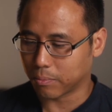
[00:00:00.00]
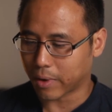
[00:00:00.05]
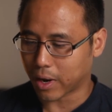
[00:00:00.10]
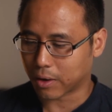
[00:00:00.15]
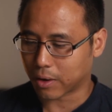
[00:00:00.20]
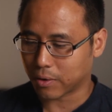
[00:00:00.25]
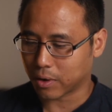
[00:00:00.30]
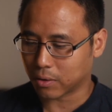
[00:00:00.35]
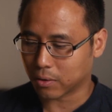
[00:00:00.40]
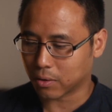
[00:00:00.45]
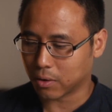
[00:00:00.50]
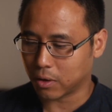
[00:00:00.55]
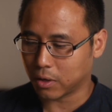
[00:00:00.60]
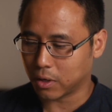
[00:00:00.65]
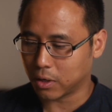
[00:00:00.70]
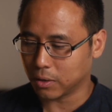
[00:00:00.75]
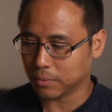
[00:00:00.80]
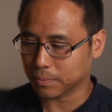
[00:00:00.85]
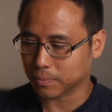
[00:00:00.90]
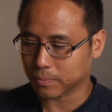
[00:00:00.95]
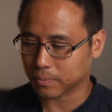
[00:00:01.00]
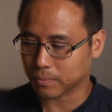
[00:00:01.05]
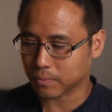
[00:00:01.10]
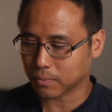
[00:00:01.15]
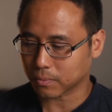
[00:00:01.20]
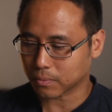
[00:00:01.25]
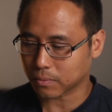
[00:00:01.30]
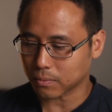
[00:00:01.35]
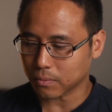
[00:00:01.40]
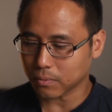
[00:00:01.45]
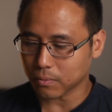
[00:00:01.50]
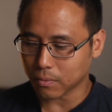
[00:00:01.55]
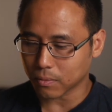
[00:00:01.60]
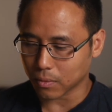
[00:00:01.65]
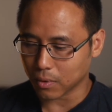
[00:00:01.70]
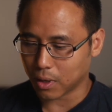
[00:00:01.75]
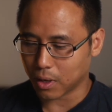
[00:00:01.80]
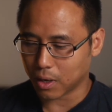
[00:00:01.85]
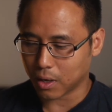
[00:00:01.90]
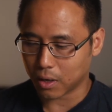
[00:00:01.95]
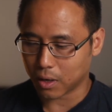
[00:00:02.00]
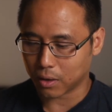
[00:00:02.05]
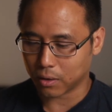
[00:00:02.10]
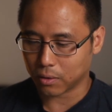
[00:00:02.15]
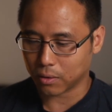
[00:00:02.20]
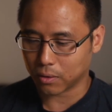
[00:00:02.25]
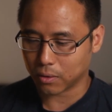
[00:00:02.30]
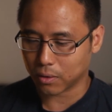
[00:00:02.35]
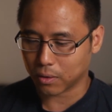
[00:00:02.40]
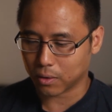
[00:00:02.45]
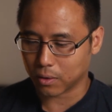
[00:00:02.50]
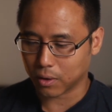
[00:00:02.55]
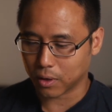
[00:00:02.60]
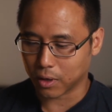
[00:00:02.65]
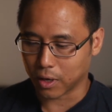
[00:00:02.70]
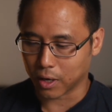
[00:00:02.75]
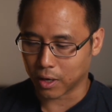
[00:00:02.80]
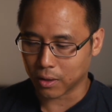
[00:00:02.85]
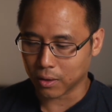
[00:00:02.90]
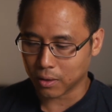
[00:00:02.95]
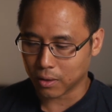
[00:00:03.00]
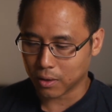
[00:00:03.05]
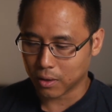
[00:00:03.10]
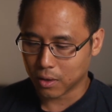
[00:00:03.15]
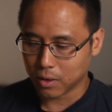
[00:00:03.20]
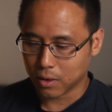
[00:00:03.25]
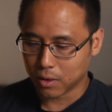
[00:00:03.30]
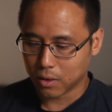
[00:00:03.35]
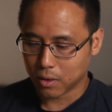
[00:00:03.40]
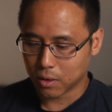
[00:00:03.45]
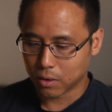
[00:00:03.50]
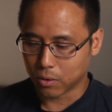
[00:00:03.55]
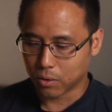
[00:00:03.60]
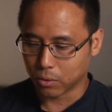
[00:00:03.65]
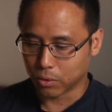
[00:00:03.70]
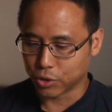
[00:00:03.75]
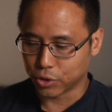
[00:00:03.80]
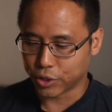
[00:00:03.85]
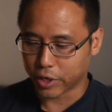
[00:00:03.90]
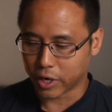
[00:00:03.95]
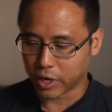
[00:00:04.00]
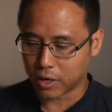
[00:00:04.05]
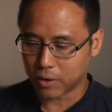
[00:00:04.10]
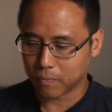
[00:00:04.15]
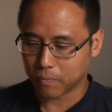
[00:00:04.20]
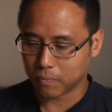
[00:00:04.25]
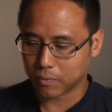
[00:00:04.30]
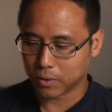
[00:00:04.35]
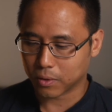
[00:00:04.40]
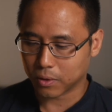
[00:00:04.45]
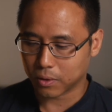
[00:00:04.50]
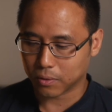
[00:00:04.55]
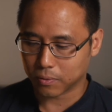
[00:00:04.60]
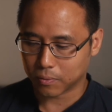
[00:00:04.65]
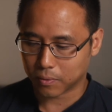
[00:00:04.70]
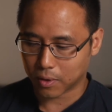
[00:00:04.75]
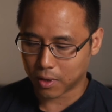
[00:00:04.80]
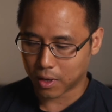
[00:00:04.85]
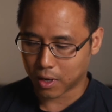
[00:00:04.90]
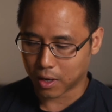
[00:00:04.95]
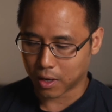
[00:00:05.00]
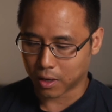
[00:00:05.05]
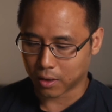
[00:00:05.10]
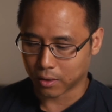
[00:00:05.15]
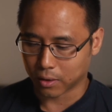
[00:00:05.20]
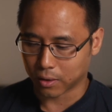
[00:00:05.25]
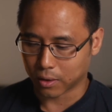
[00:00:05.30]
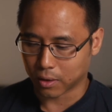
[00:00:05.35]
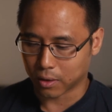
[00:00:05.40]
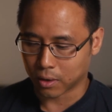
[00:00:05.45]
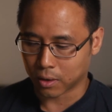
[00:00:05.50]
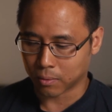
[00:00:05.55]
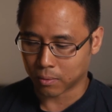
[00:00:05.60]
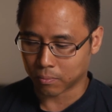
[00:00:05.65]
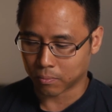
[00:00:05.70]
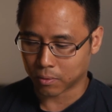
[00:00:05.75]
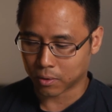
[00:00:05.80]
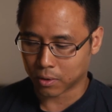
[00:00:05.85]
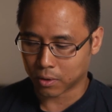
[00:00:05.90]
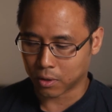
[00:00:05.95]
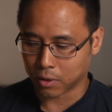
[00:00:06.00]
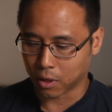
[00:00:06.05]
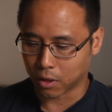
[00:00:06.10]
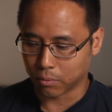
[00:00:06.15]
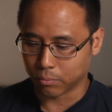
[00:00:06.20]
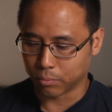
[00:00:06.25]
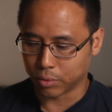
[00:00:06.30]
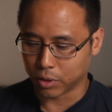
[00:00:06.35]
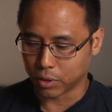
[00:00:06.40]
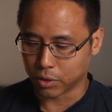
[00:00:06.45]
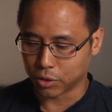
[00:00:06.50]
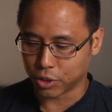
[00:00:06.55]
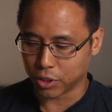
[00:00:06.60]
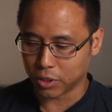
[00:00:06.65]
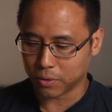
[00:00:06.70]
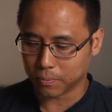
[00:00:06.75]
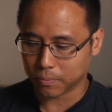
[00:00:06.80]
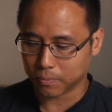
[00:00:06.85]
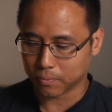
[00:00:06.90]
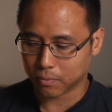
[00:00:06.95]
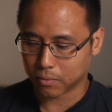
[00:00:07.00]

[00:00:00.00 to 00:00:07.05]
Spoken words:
background color, and again, go to share, and click on PNG.